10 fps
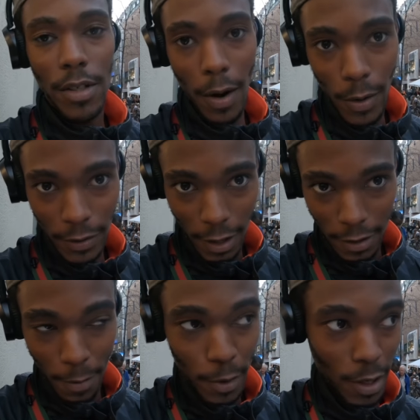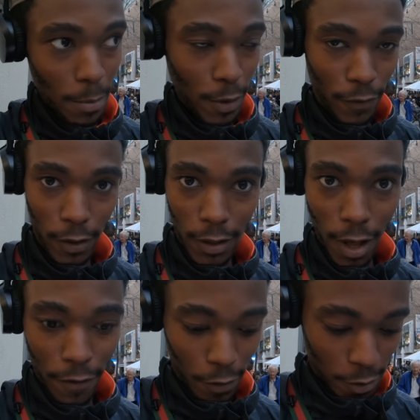Don't want that yummy
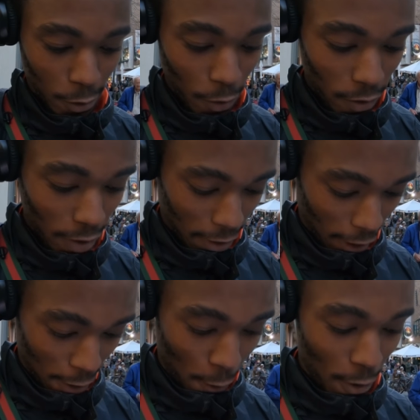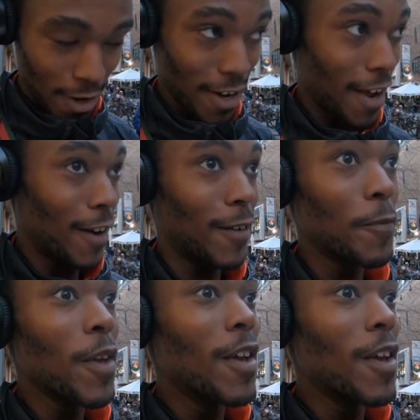falafel, so what do I got going now?